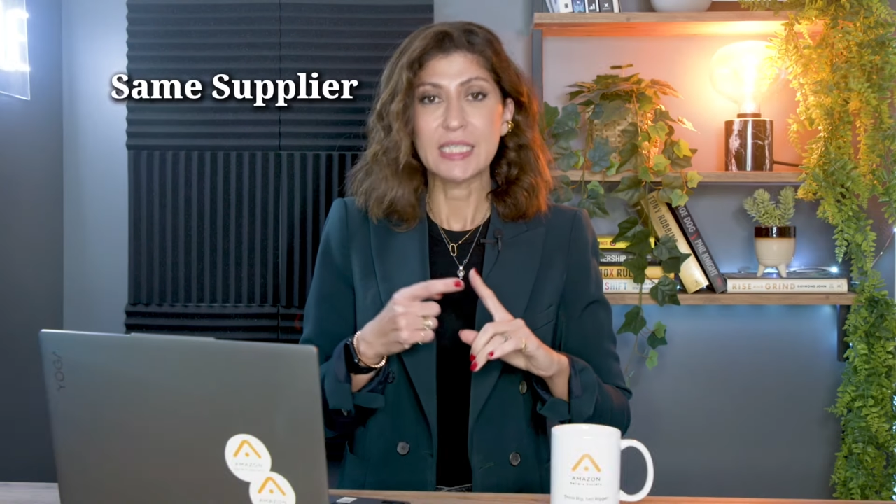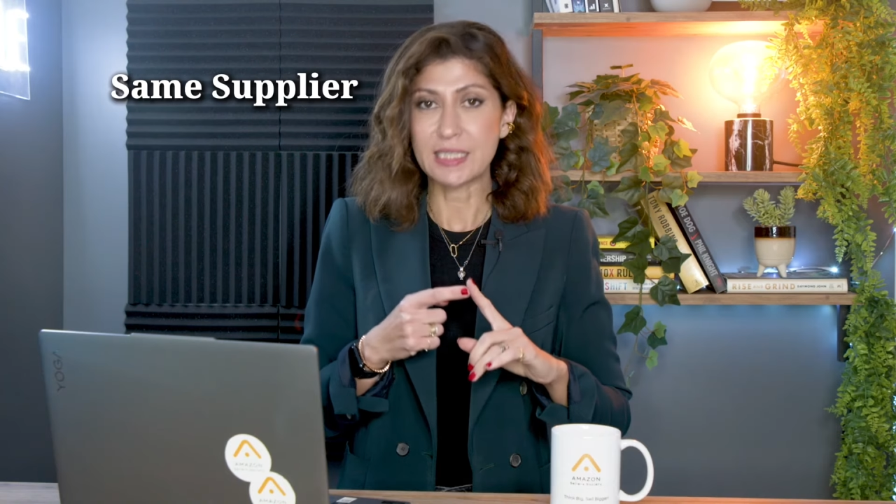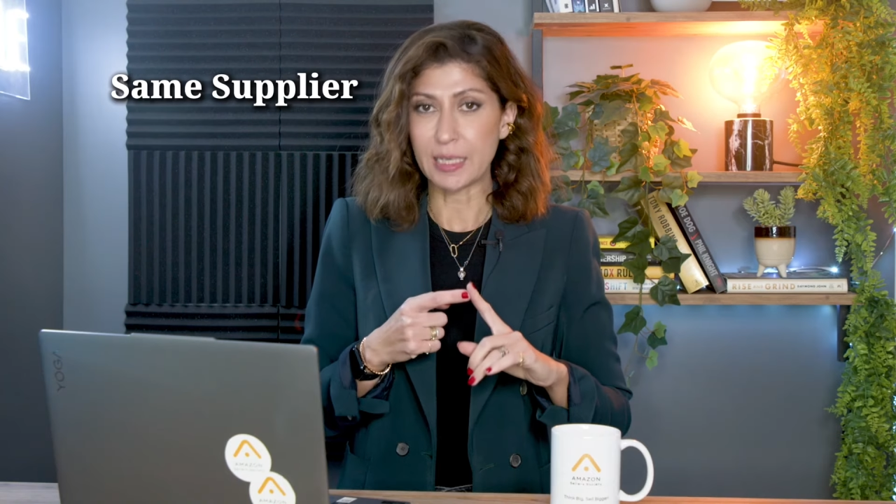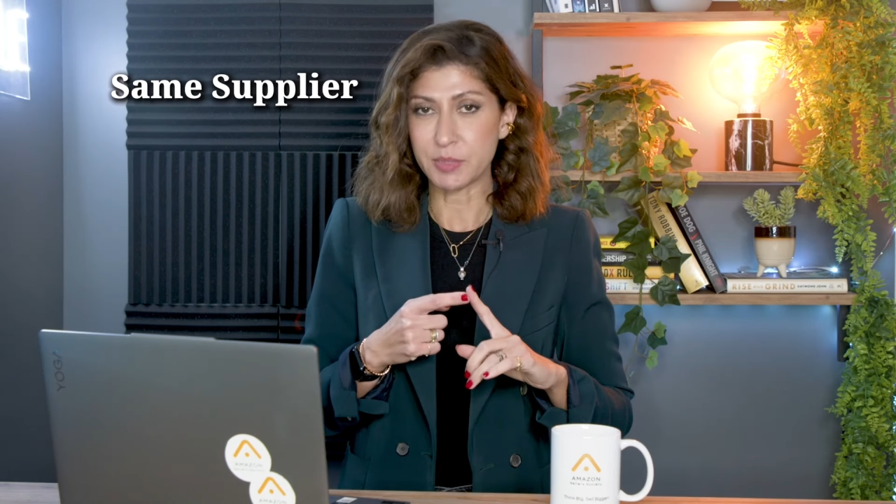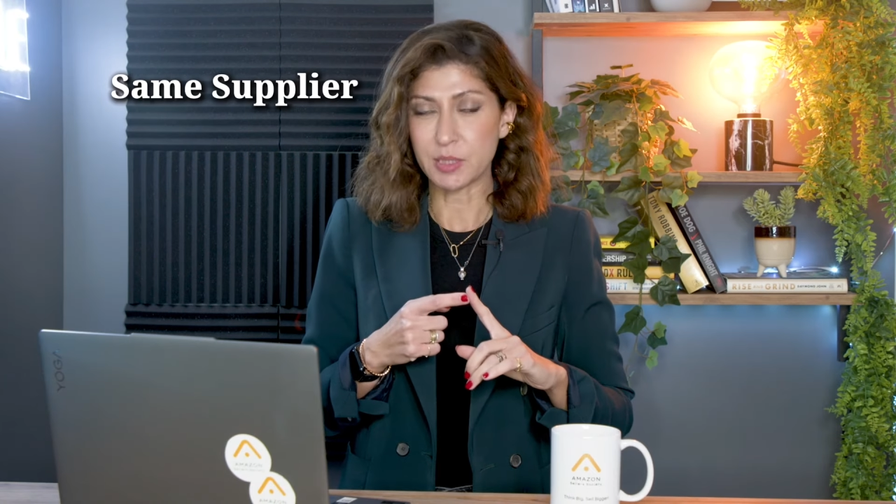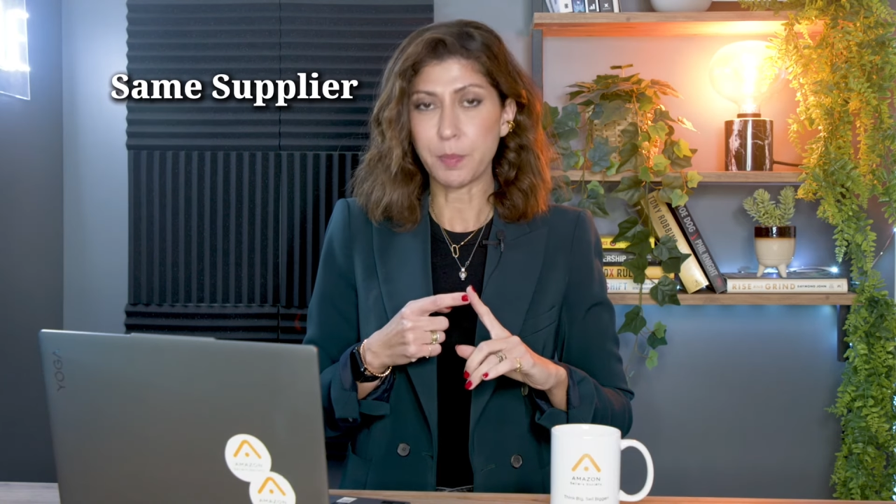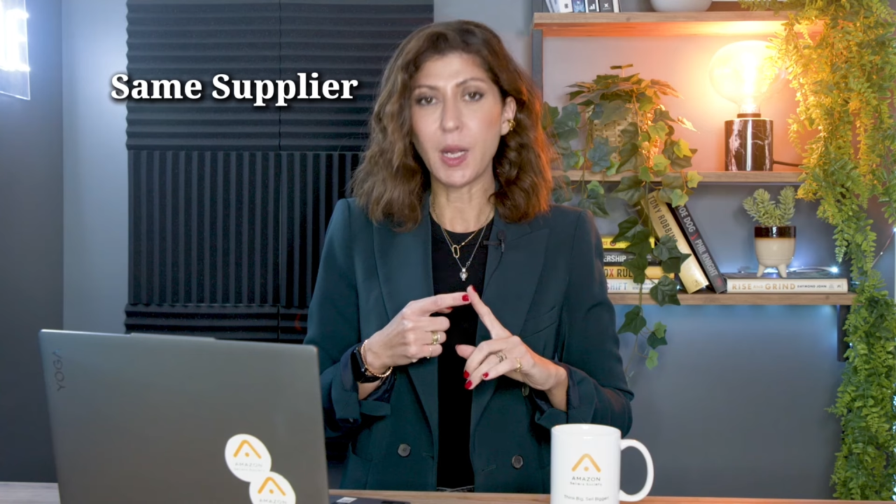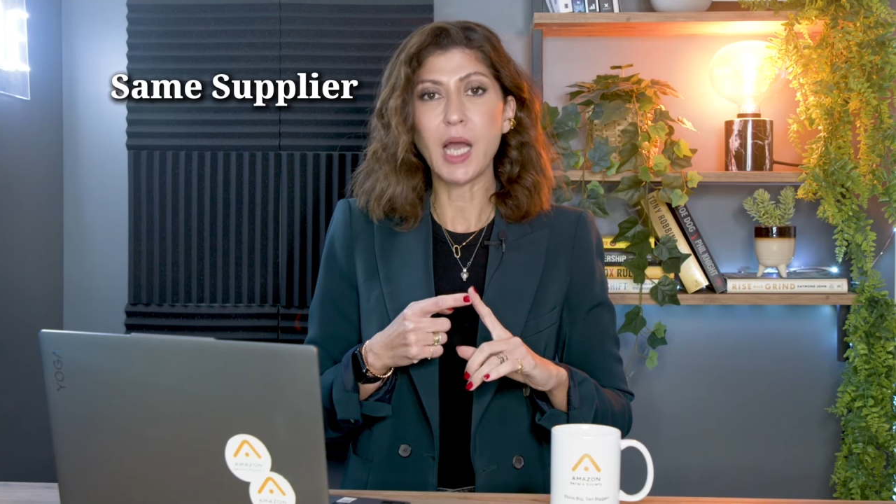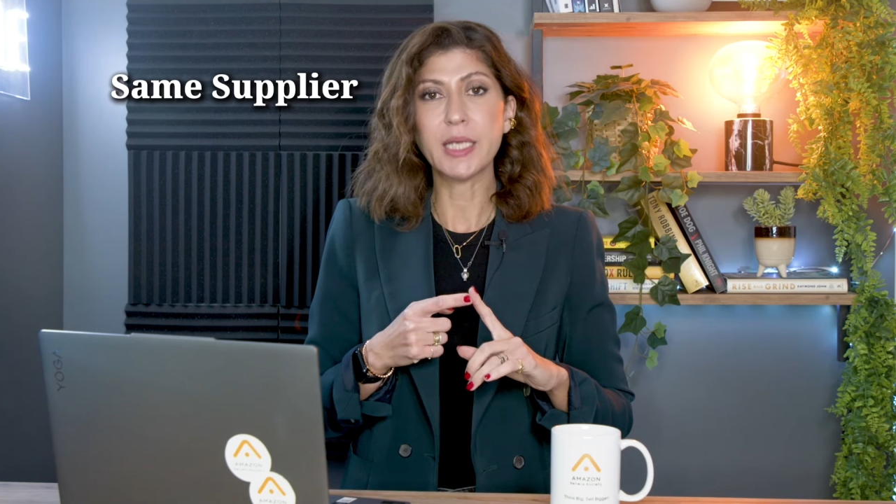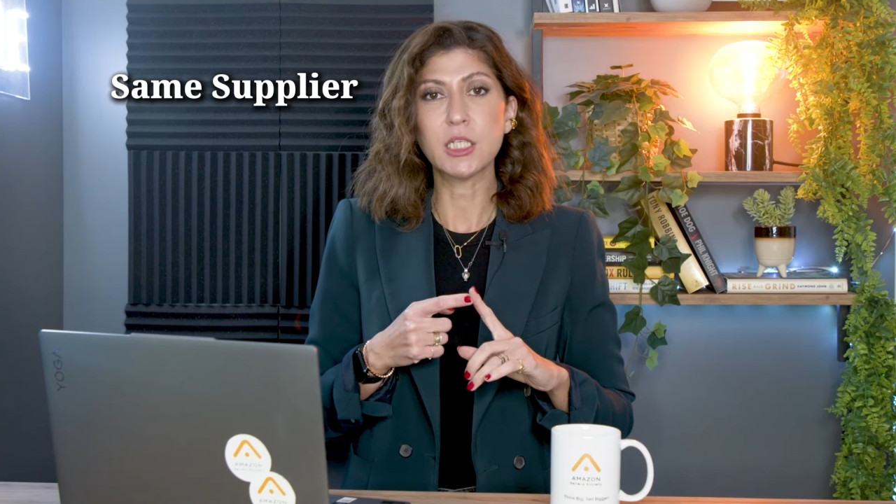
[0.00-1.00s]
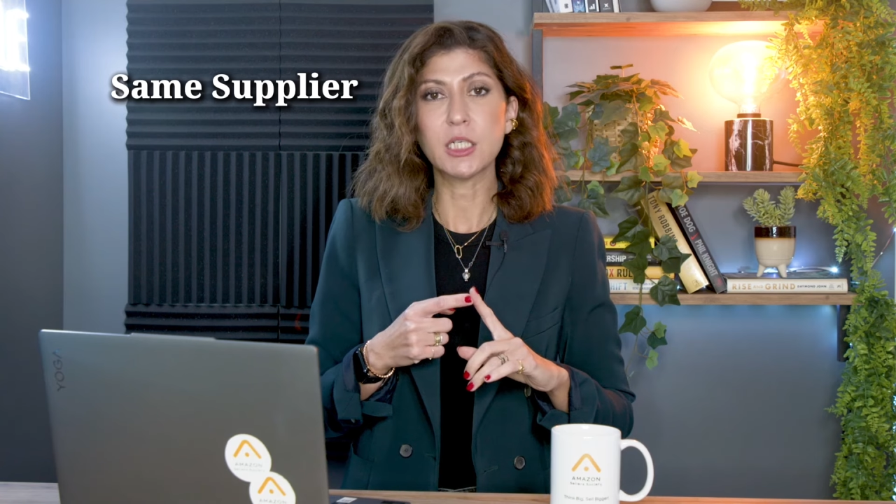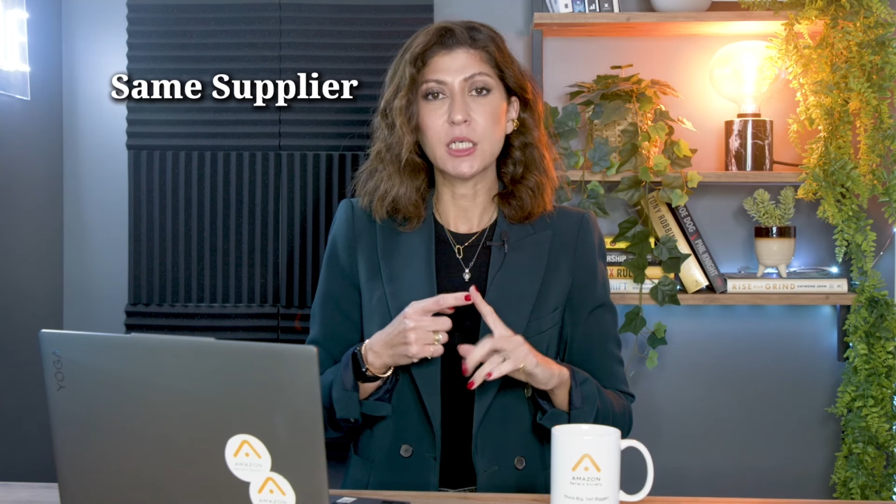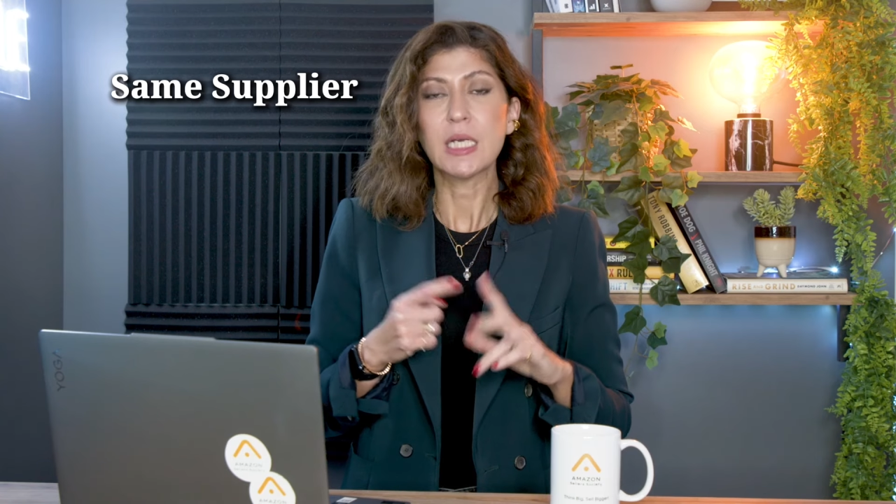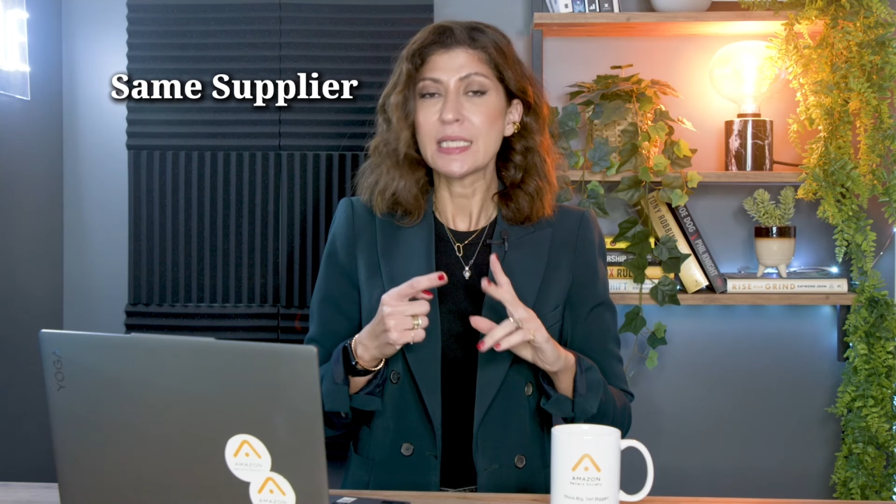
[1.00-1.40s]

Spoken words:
same supplier,